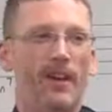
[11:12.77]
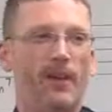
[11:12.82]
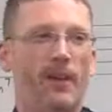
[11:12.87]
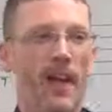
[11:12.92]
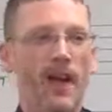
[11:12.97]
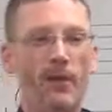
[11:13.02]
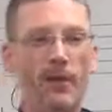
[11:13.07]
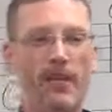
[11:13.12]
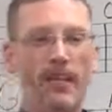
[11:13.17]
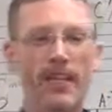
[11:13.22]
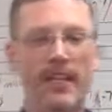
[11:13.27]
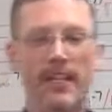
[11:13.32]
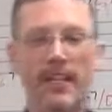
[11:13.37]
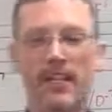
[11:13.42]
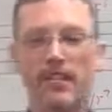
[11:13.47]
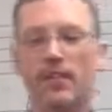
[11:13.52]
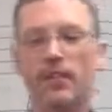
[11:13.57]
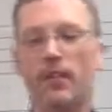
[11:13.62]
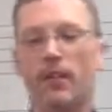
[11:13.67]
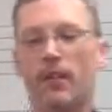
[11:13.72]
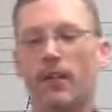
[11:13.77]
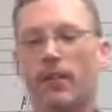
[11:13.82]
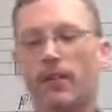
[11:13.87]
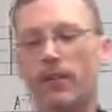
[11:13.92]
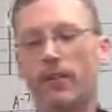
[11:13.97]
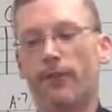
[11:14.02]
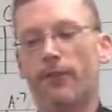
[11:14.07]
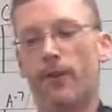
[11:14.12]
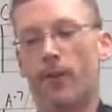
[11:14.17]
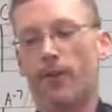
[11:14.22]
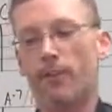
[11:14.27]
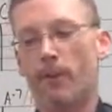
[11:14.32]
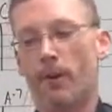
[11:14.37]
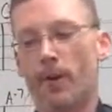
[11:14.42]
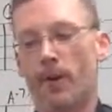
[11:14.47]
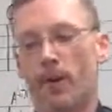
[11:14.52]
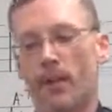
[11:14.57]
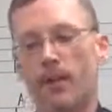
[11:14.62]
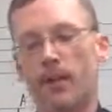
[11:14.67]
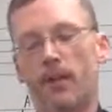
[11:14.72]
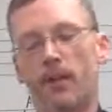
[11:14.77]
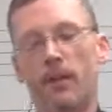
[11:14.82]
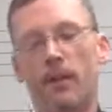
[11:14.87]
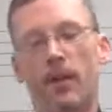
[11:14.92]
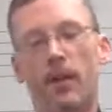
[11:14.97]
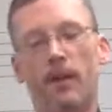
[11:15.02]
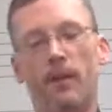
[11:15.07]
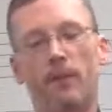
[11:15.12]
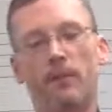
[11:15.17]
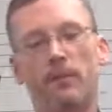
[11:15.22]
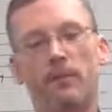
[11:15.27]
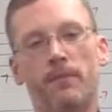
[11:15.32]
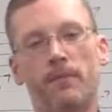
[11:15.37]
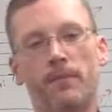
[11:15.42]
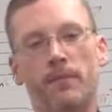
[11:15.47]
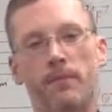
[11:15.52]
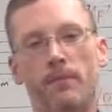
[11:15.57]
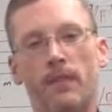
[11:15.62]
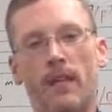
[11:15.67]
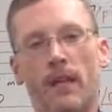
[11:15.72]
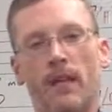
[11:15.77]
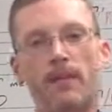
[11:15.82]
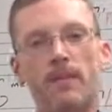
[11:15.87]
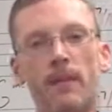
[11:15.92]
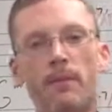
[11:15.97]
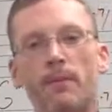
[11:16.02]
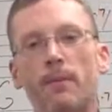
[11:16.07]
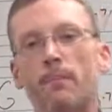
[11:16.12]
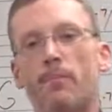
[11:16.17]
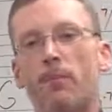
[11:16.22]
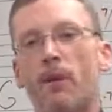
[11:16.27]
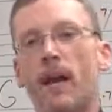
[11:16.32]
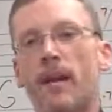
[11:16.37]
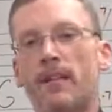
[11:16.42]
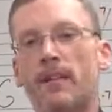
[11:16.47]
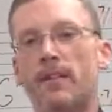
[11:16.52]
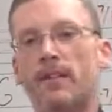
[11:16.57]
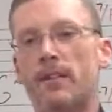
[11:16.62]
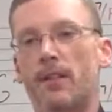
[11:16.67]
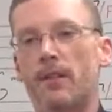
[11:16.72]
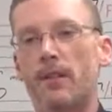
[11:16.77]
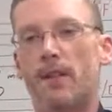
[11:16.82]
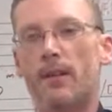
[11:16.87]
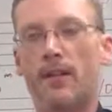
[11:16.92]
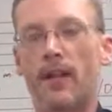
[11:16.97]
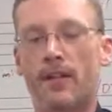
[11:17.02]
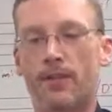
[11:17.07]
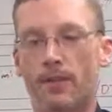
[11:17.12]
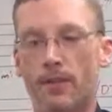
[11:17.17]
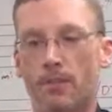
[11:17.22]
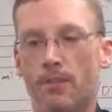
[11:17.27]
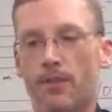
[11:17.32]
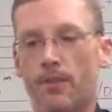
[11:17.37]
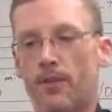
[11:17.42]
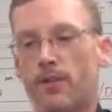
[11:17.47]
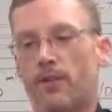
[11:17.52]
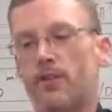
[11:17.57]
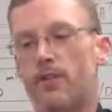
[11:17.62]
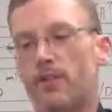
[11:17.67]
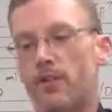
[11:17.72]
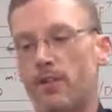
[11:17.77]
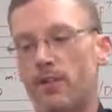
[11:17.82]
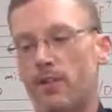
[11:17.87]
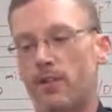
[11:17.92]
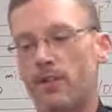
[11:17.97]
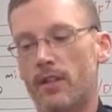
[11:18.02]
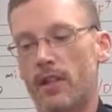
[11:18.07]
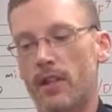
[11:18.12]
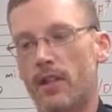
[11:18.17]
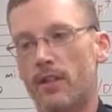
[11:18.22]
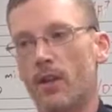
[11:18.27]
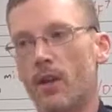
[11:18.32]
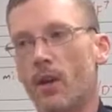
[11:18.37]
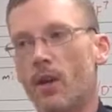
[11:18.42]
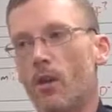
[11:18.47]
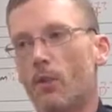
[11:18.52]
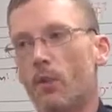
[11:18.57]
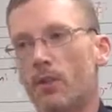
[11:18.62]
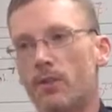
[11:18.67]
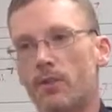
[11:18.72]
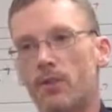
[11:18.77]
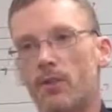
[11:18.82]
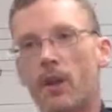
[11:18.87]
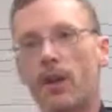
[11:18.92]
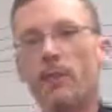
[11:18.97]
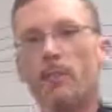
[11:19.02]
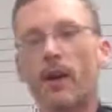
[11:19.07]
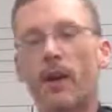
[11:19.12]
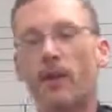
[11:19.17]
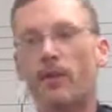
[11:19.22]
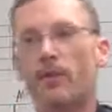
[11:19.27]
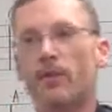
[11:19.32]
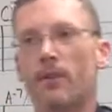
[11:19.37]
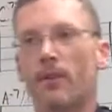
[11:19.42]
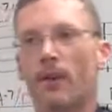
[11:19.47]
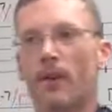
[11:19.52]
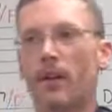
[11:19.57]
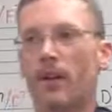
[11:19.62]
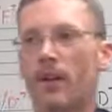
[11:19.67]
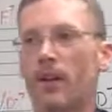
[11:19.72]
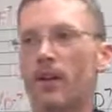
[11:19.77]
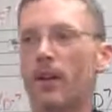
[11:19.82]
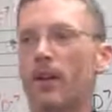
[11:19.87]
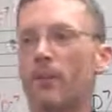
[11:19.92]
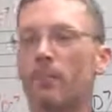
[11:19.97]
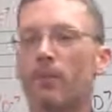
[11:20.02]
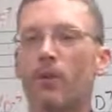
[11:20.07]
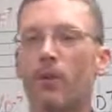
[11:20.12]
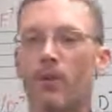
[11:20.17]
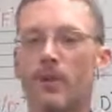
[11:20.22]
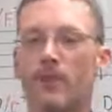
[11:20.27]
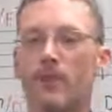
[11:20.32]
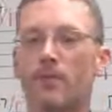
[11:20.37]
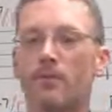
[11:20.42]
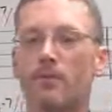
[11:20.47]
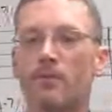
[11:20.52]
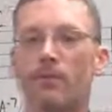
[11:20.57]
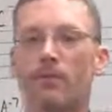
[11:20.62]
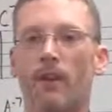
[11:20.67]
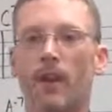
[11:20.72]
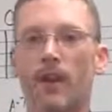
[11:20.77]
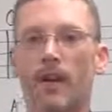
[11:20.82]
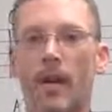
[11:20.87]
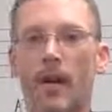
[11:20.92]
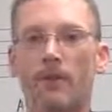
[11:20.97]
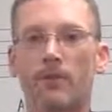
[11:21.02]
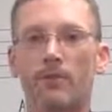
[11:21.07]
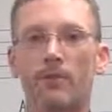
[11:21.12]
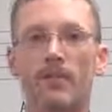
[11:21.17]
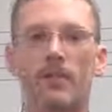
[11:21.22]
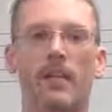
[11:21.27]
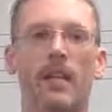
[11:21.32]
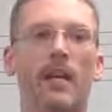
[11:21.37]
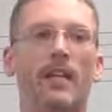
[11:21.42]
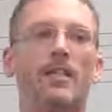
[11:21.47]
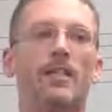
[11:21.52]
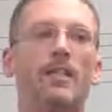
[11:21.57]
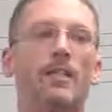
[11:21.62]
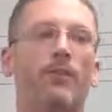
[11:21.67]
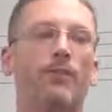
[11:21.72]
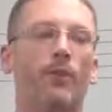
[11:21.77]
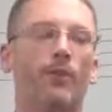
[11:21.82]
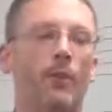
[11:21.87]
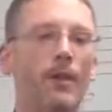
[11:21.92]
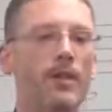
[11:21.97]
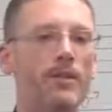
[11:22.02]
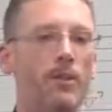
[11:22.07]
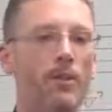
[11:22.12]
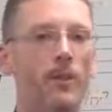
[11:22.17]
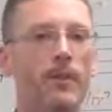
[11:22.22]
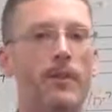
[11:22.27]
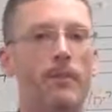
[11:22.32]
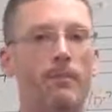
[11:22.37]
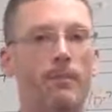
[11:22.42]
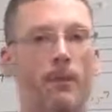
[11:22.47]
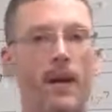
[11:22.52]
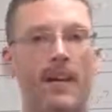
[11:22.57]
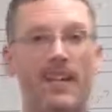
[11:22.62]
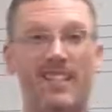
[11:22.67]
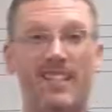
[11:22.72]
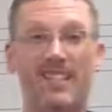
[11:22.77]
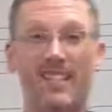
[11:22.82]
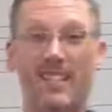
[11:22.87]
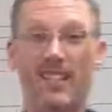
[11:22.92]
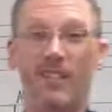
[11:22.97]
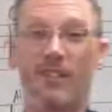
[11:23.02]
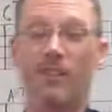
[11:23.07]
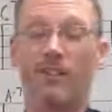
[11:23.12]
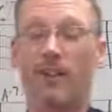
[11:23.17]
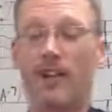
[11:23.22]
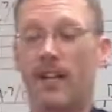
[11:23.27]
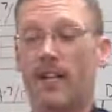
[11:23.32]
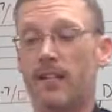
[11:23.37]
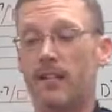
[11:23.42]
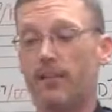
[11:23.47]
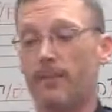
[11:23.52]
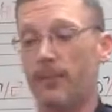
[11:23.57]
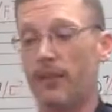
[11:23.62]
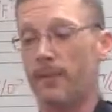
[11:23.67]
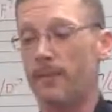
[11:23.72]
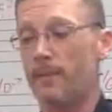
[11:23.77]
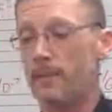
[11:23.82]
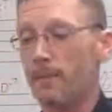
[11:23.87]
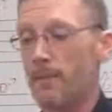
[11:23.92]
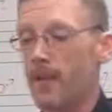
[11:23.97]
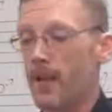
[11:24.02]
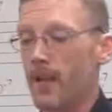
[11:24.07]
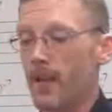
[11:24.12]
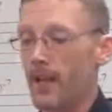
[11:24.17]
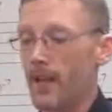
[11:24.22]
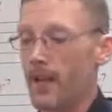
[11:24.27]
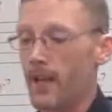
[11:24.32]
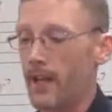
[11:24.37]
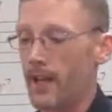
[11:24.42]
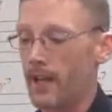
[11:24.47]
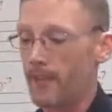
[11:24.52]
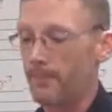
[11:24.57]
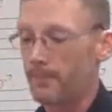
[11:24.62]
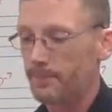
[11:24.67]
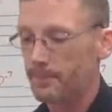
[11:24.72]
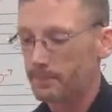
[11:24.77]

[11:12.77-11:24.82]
now we're getting into the fun part. Now it's time to practice and actually put this to use. And what's great about our point in history right now is there's lots of different ways that we can practice interactively. And